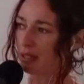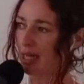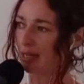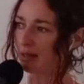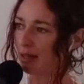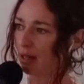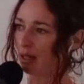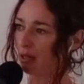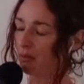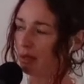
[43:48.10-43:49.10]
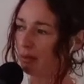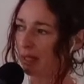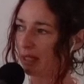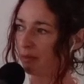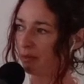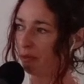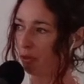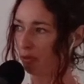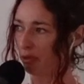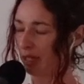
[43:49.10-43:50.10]
days that I, like, want to pick up the
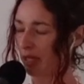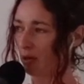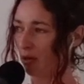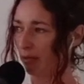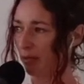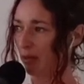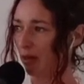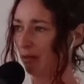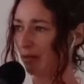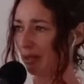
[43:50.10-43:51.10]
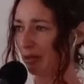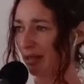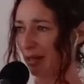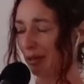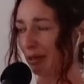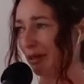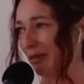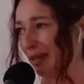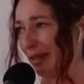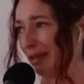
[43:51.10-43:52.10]
phone and, like, call my mom and just tell her
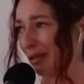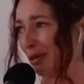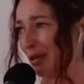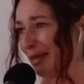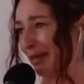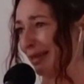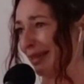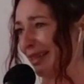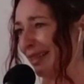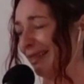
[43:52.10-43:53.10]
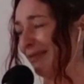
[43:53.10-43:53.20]
everything that's going on. And